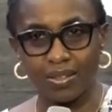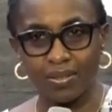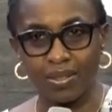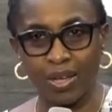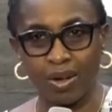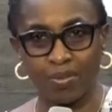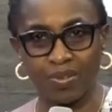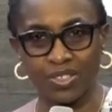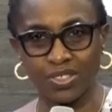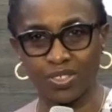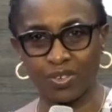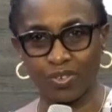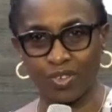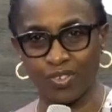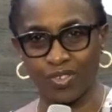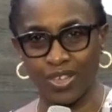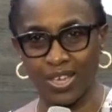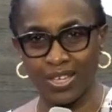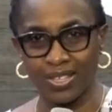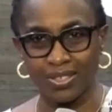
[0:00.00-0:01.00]
the communication of your
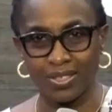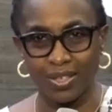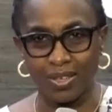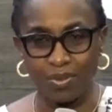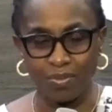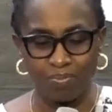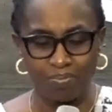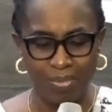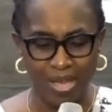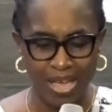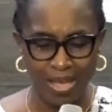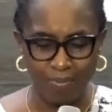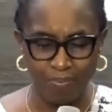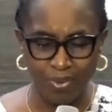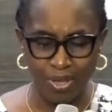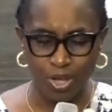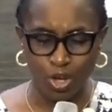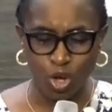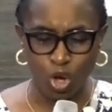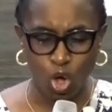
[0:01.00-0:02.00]
faith may
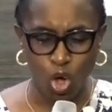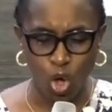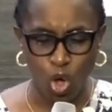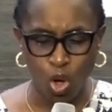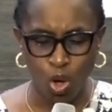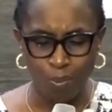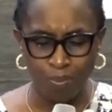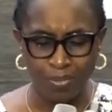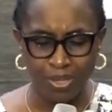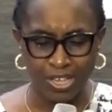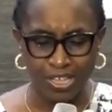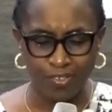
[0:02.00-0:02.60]
become